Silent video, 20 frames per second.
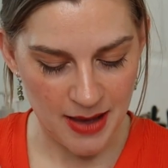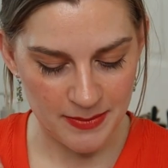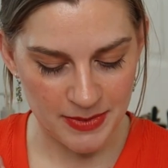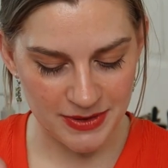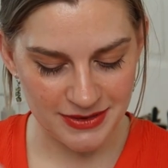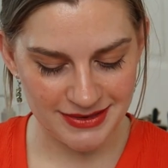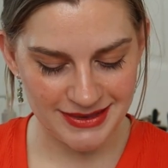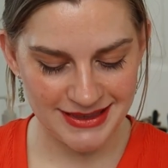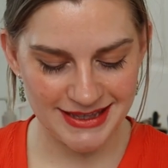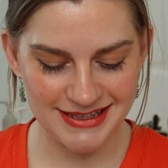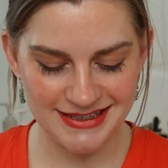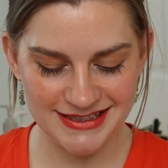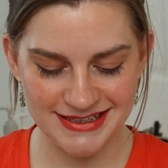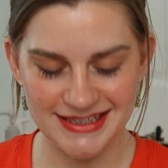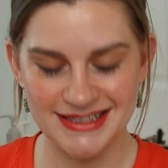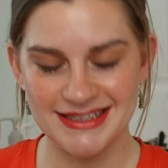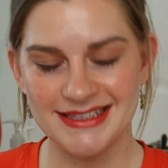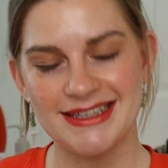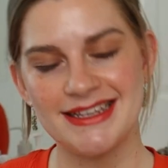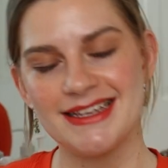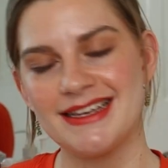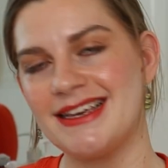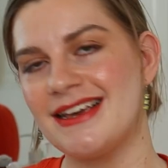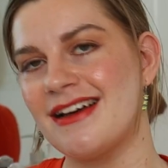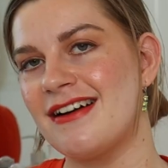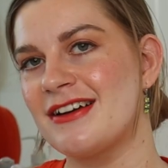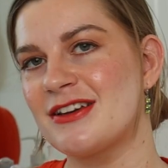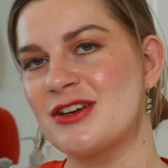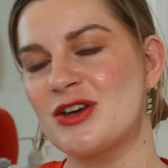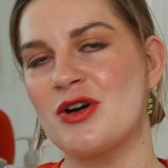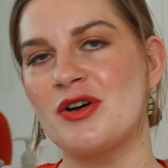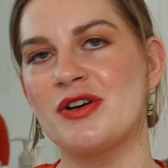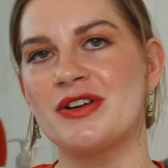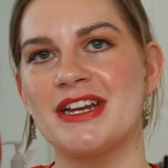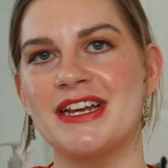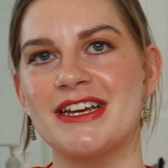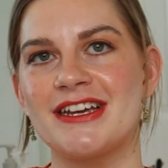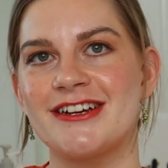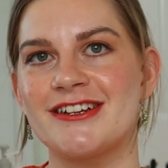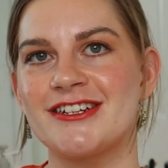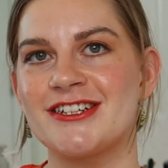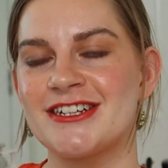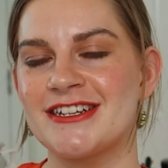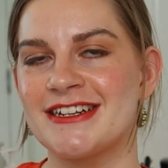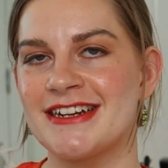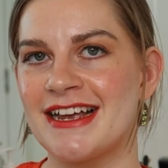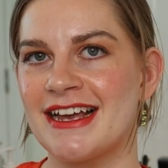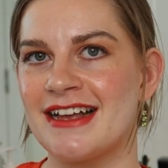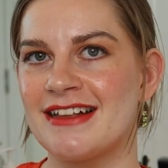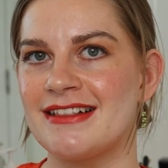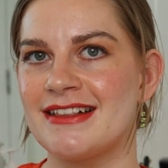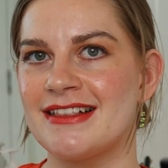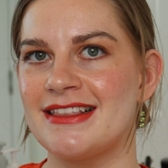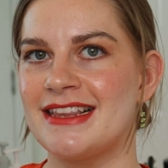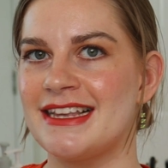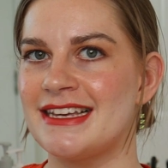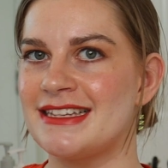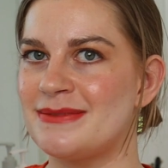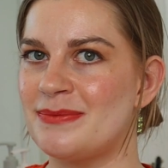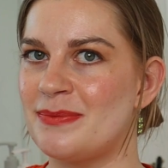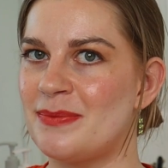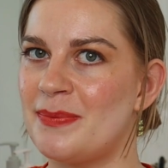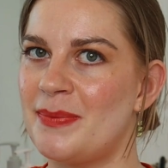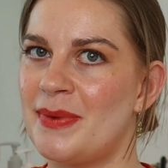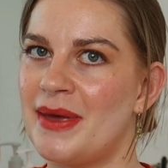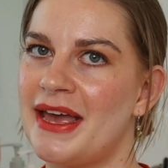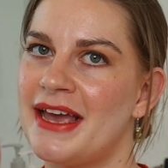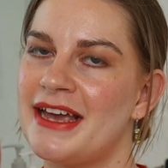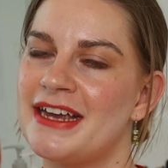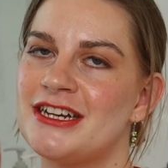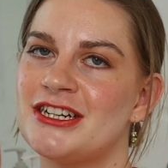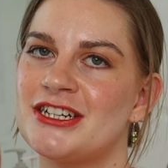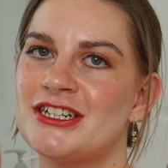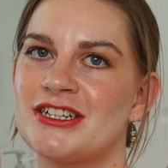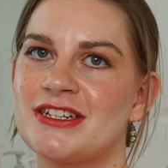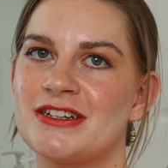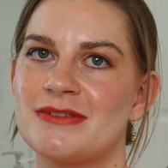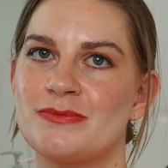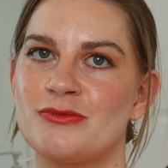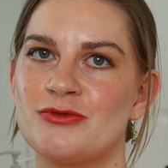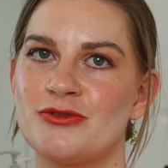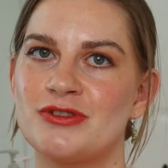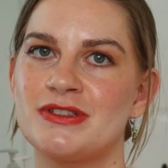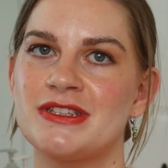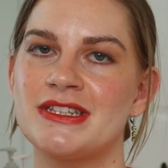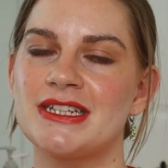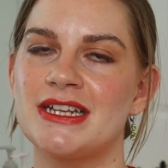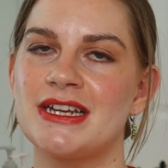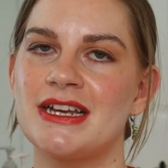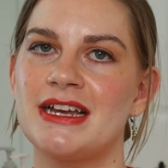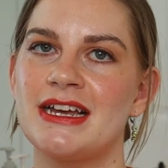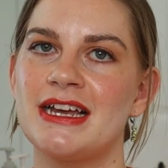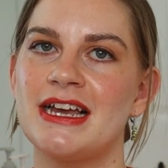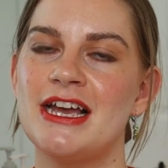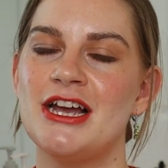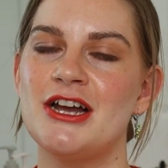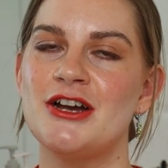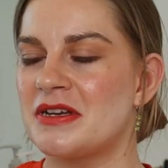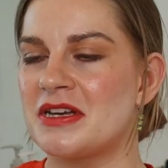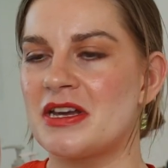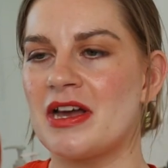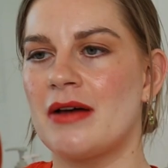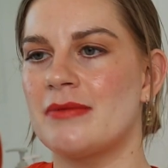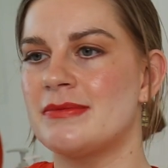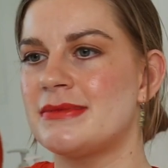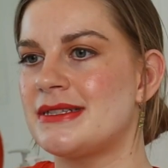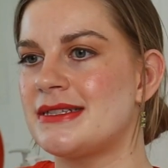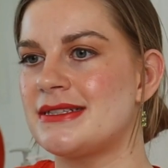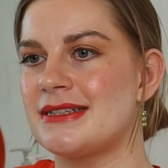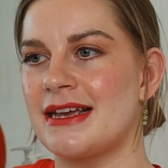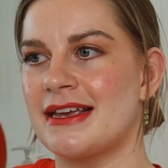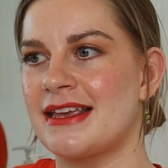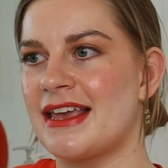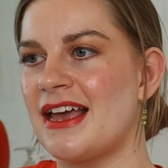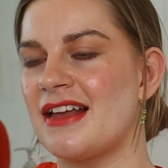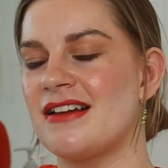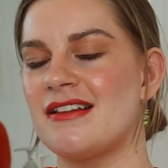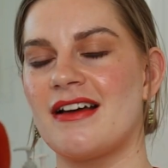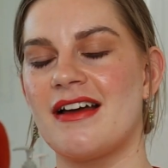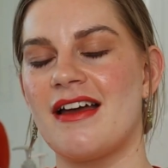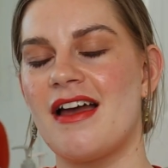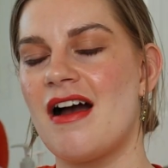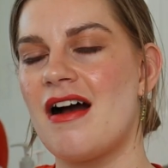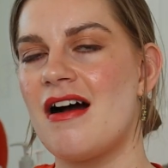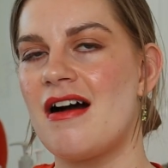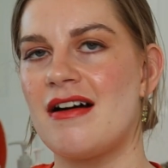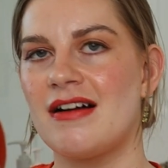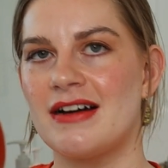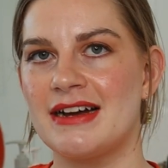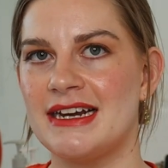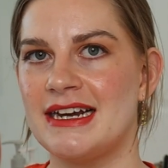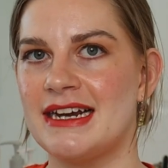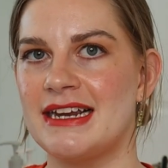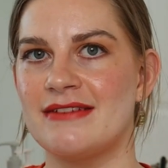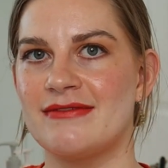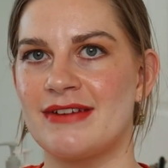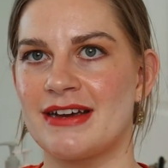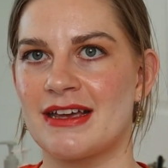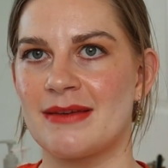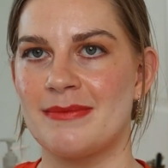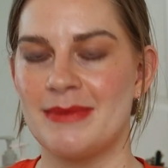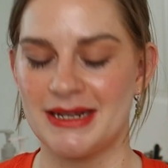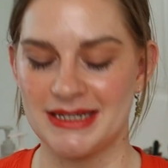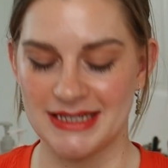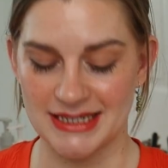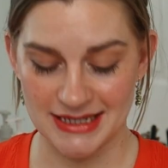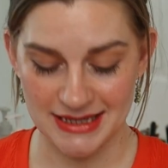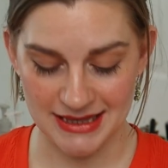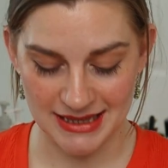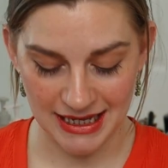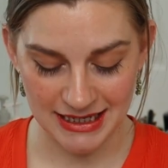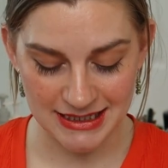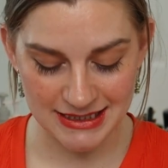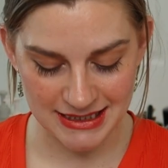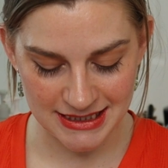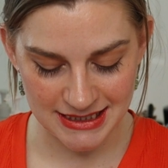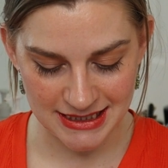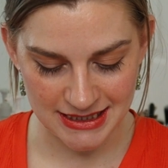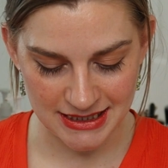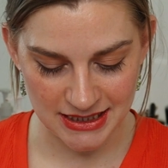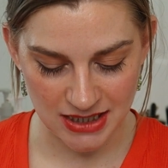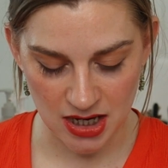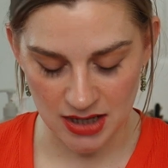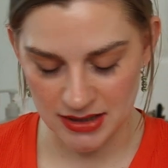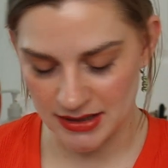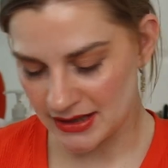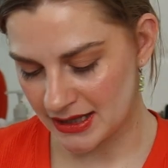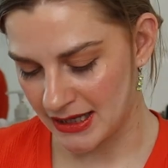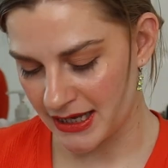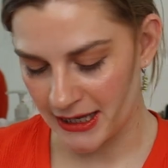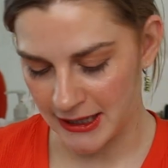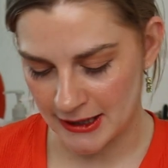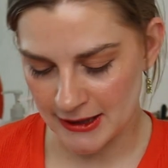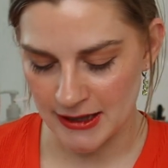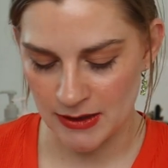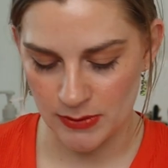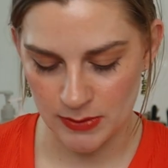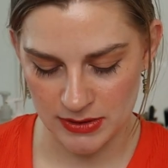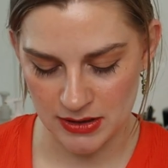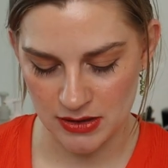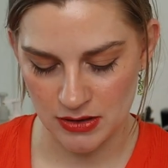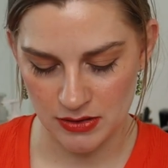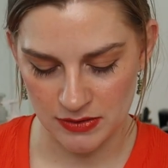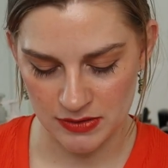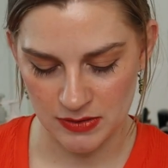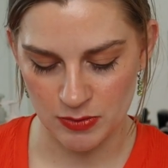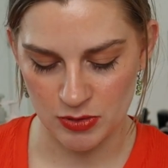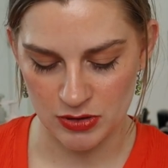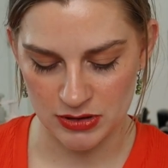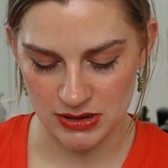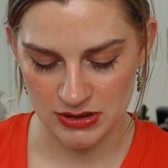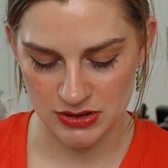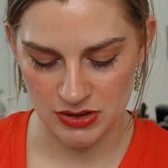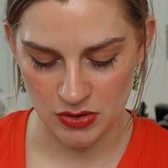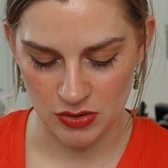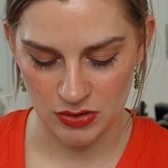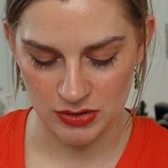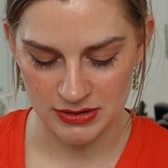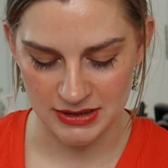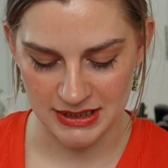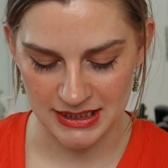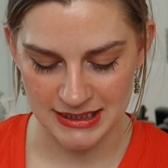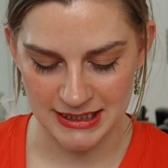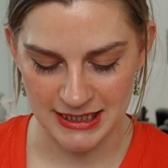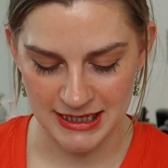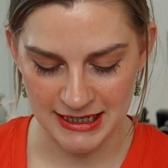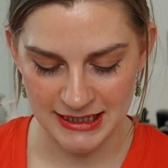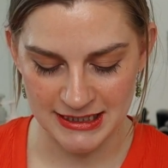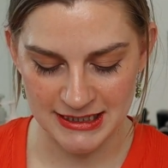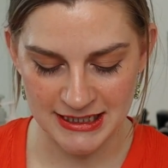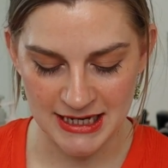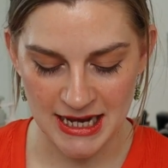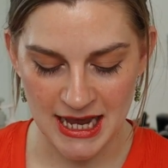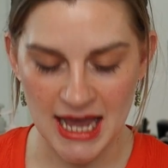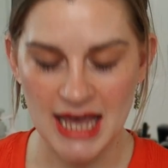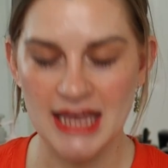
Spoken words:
But this is the iconic Chanel Les Beige bronzer. Comes again like highly recommended, and that's kind of the key thing with a lot of the products on this list.